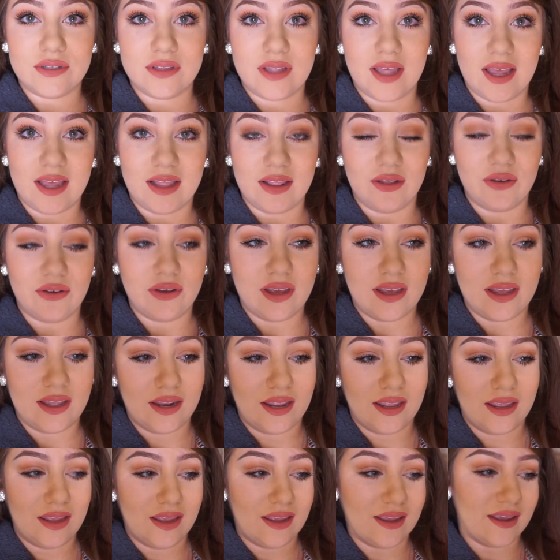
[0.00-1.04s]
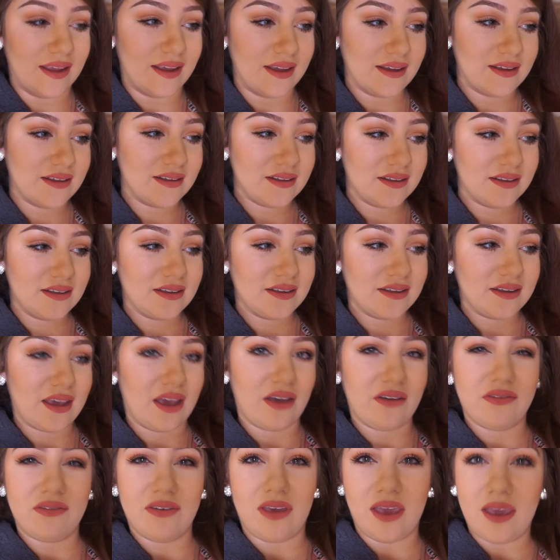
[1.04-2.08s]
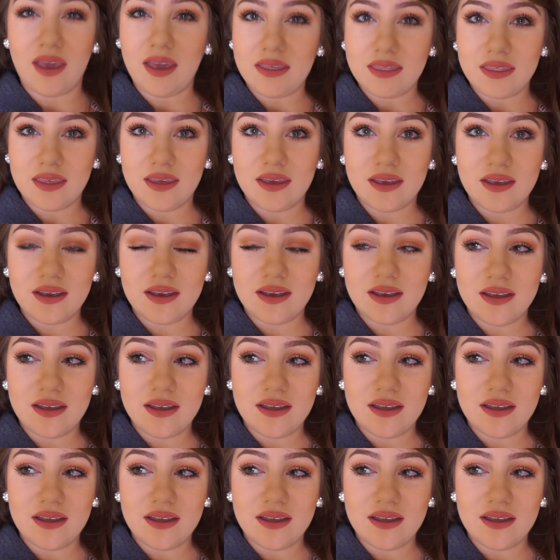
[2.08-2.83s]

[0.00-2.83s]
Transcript: the Hello Kitty cafe, I think.